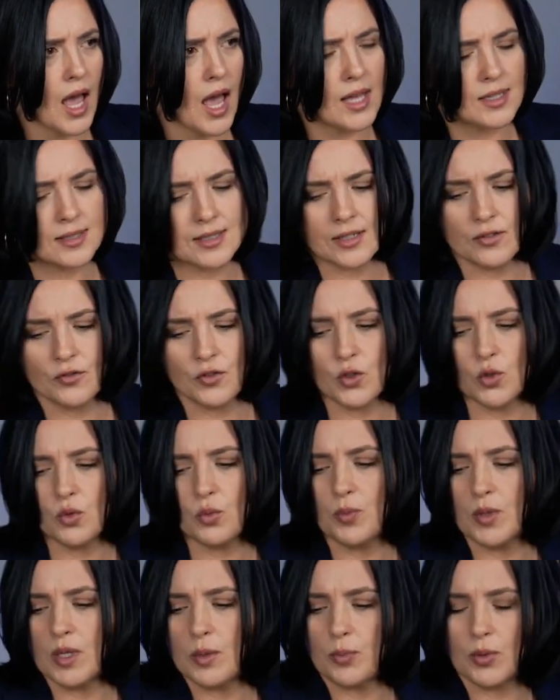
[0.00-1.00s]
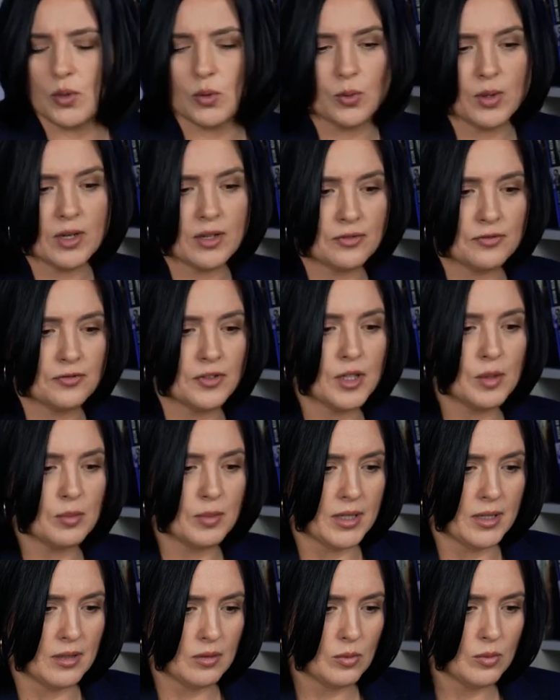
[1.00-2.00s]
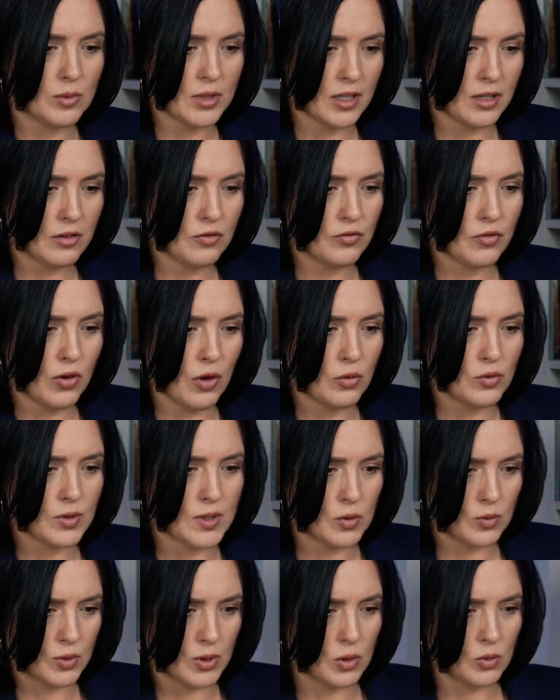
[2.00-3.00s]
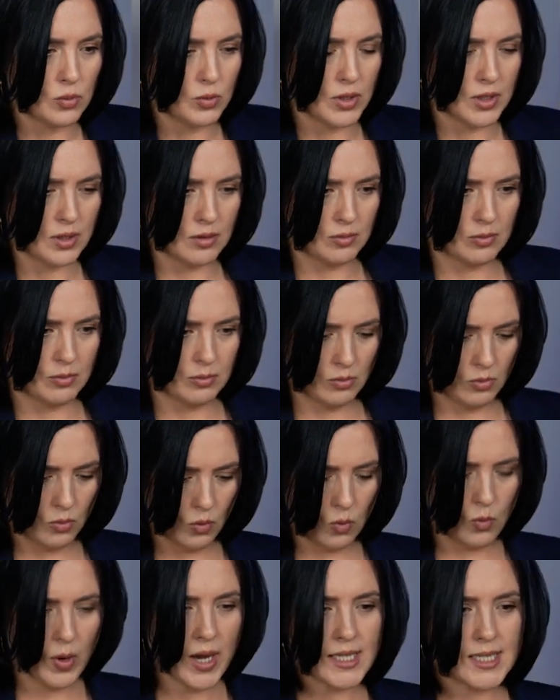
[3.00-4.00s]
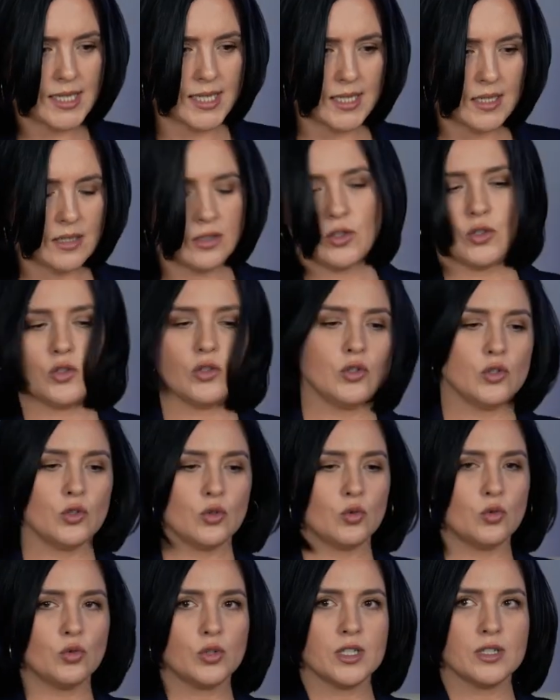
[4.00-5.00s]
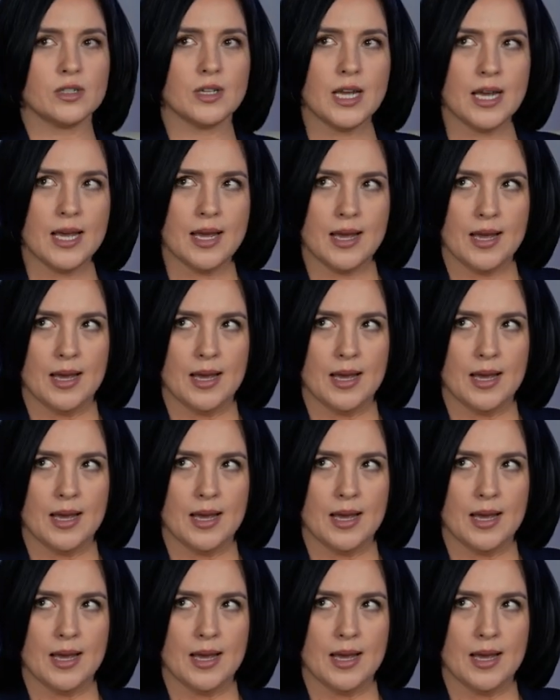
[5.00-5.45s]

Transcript: and few people were filming with their phones. We waited. You couldn't